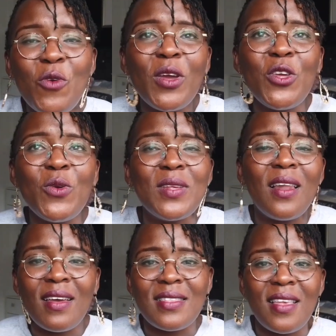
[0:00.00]

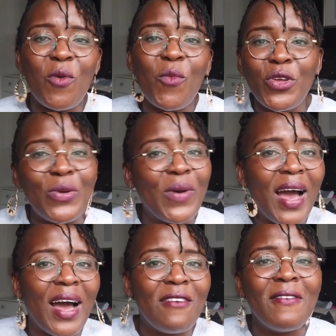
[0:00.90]
utilizing what you
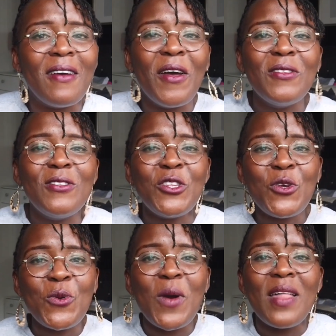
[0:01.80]
have
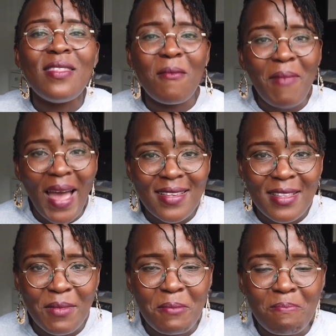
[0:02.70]
to the
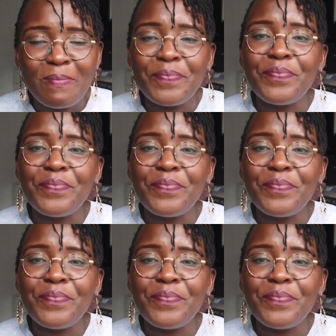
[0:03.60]
maximum.